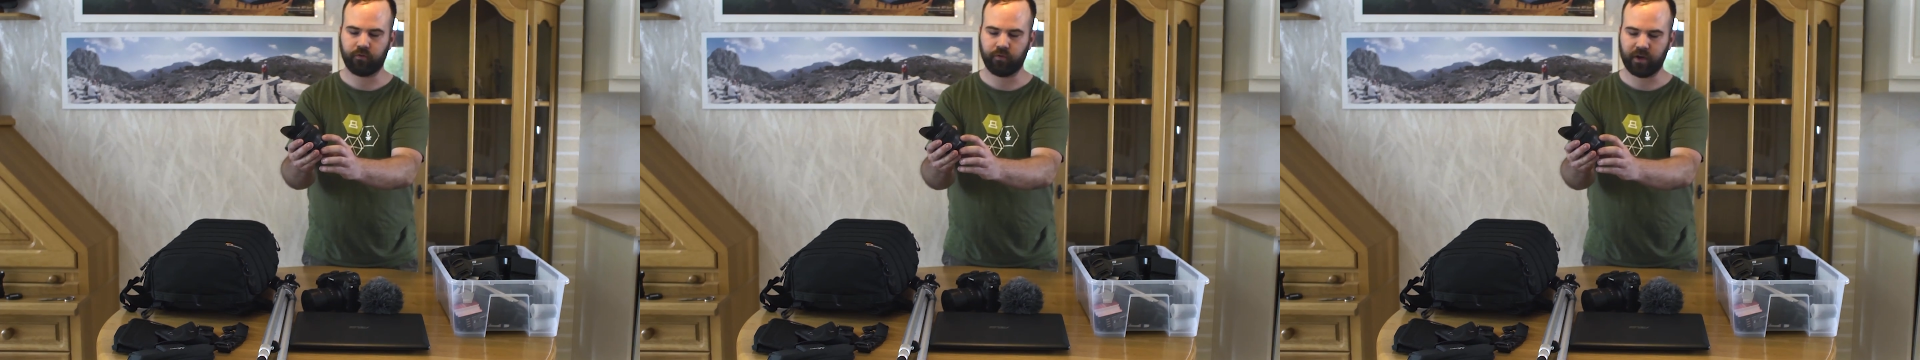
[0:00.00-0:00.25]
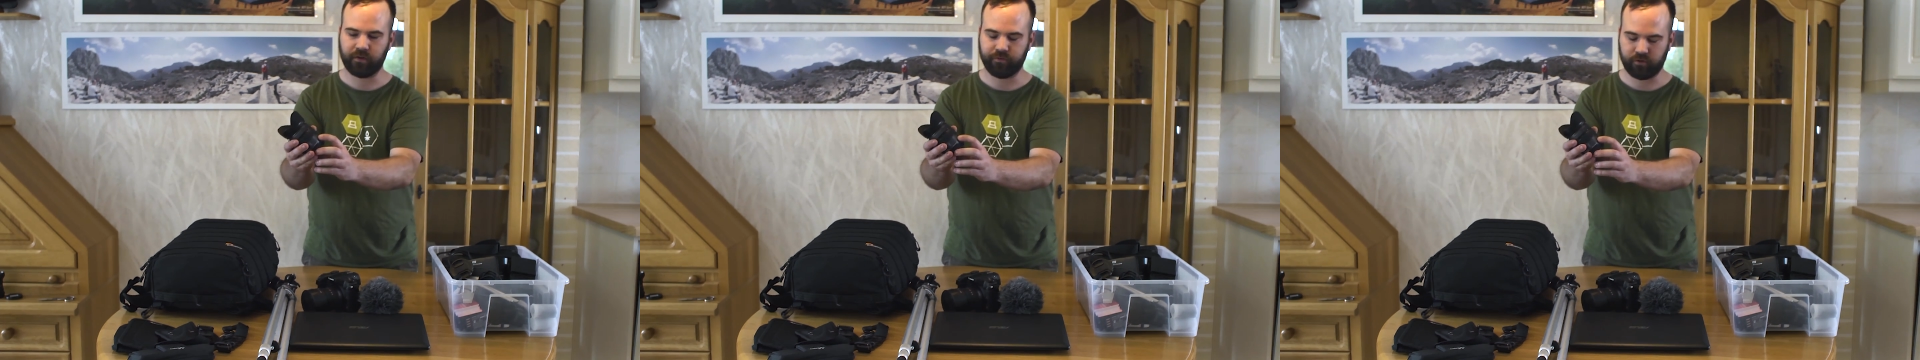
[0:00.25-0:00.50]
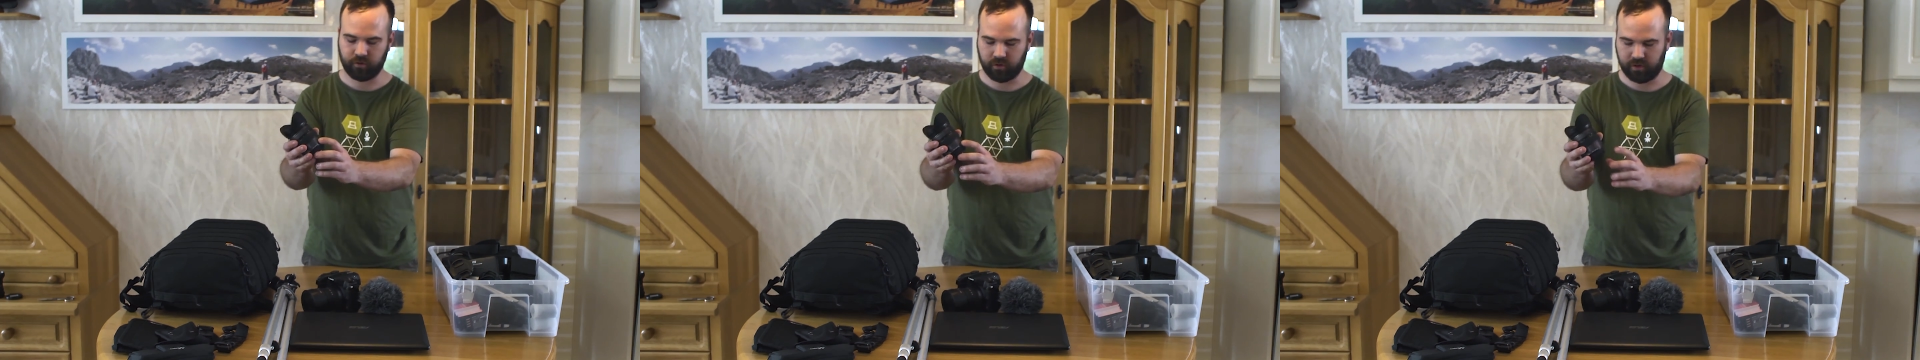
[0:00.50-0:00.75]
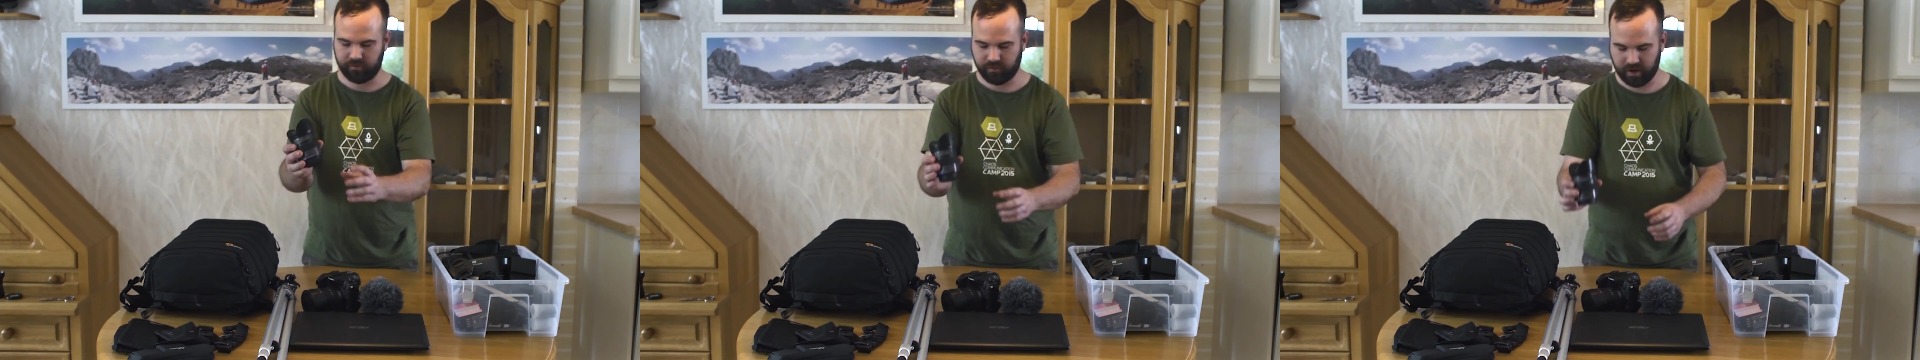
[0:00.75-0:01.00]

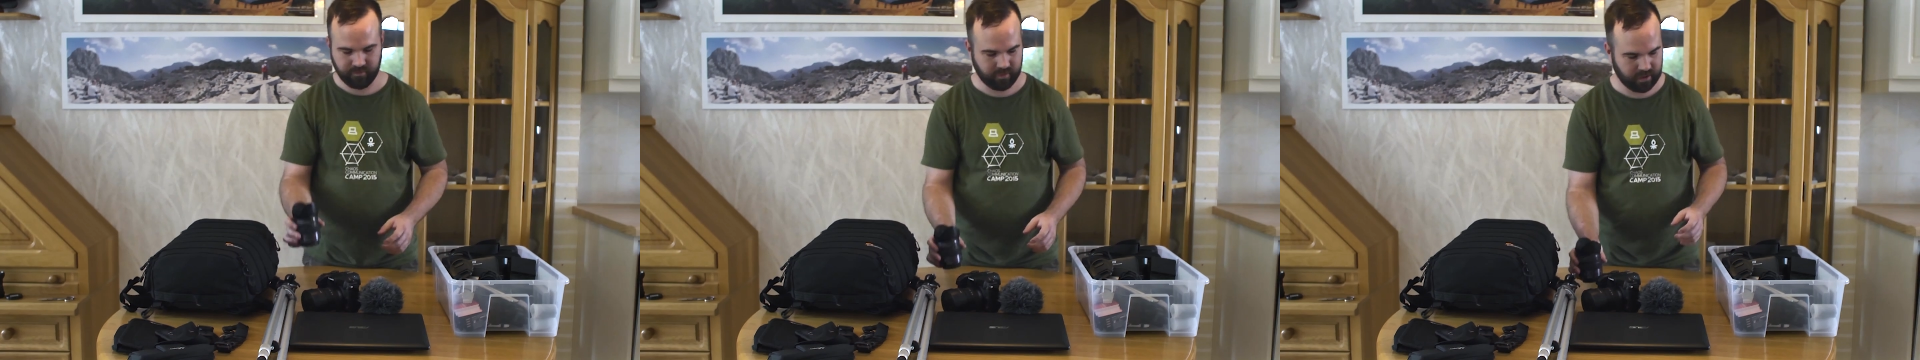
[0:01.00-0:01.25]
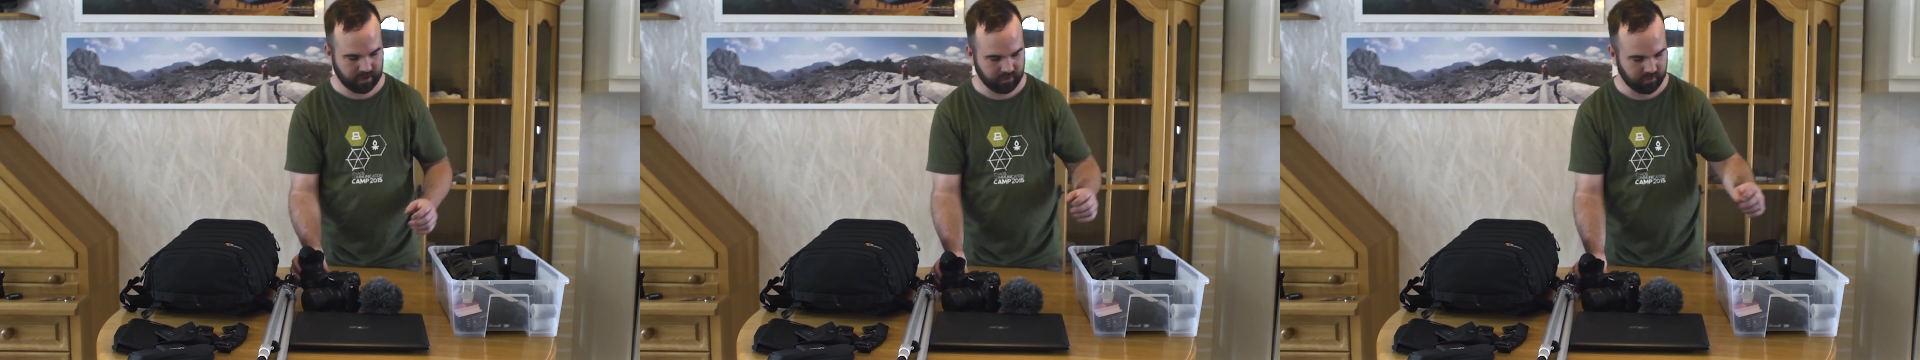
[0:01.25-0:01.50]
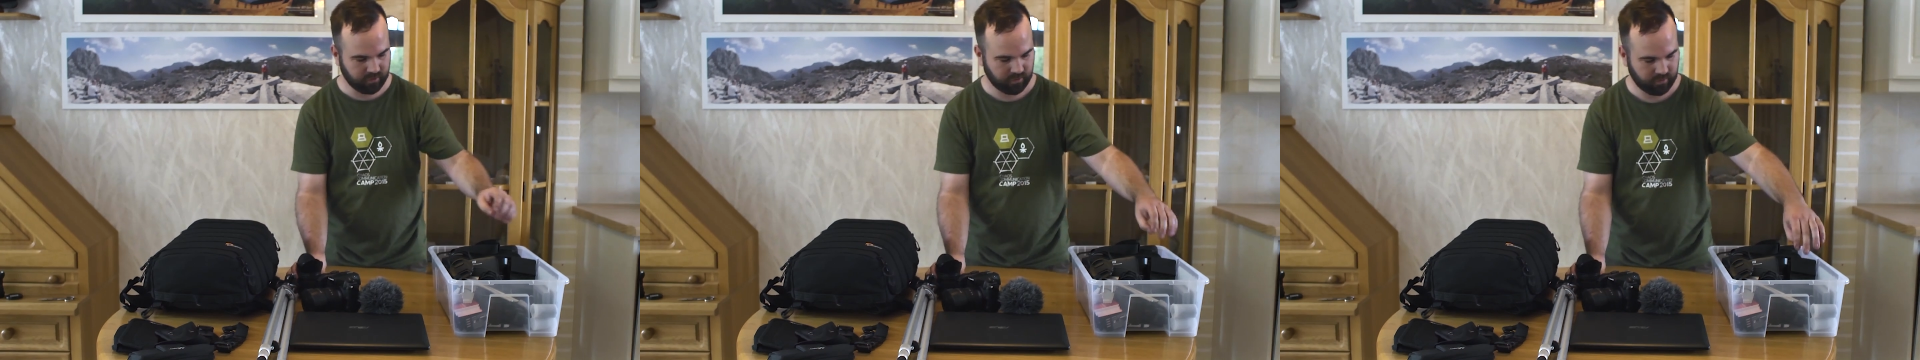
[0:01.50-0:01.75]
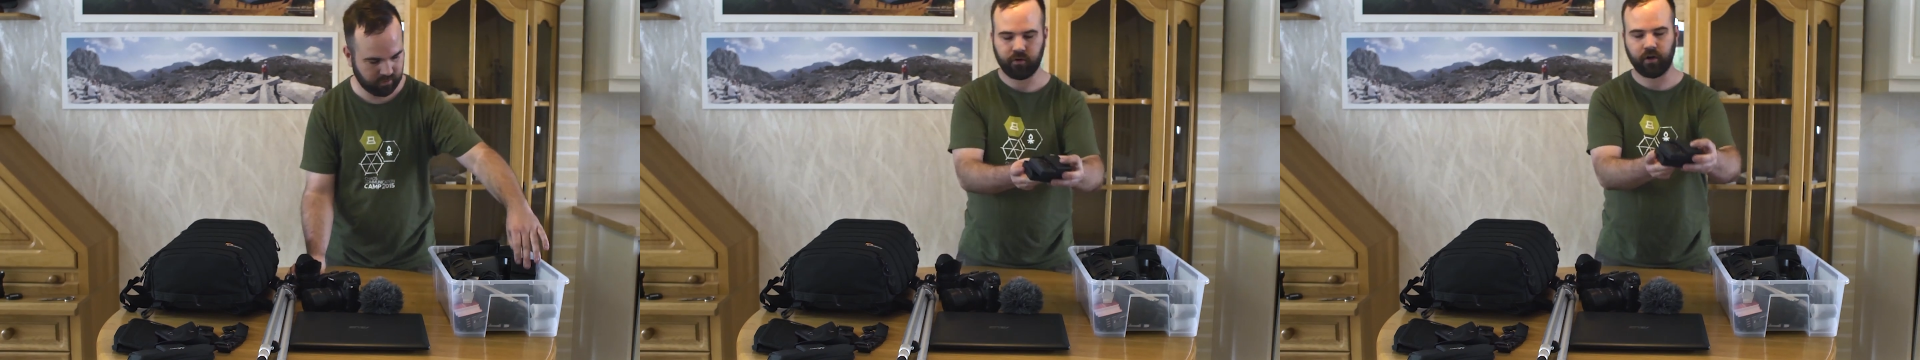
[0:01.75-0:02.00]
1235 lens,
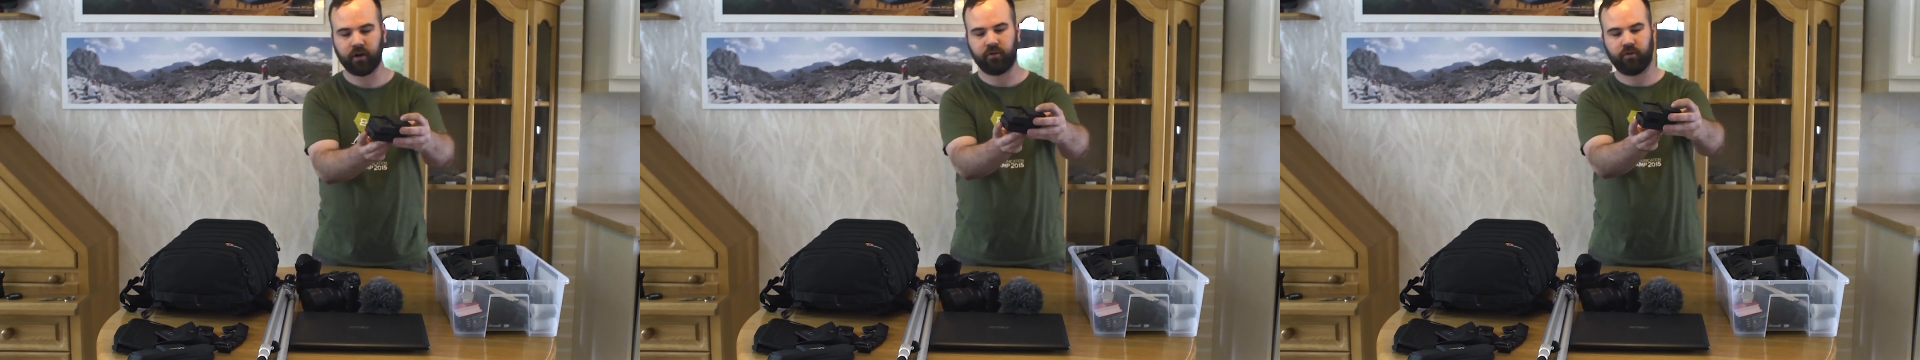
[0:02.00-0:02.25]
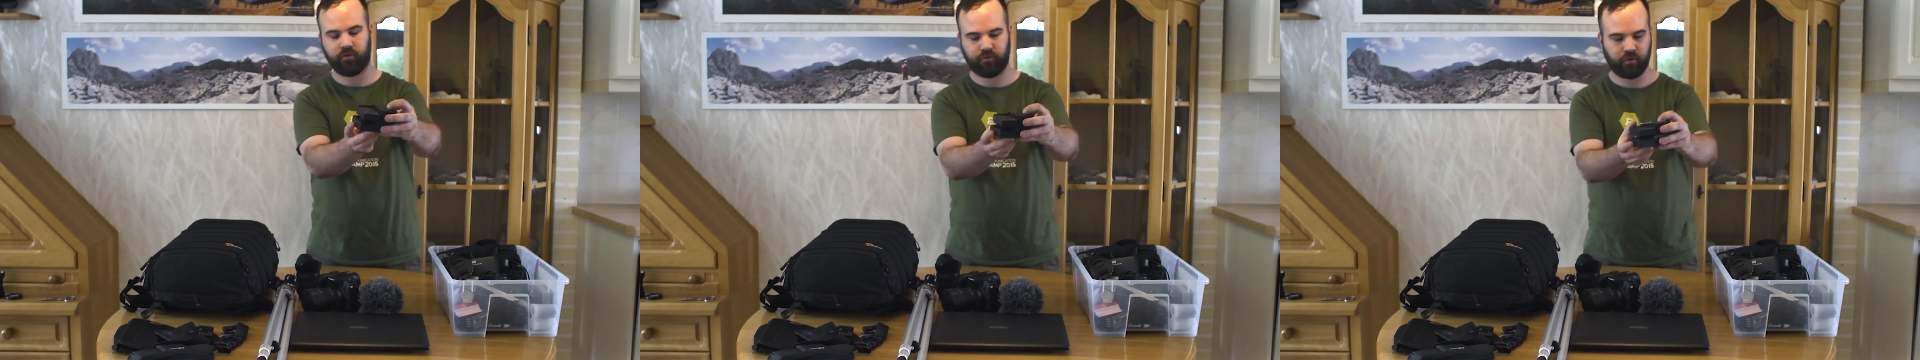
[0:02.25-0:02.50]
chargers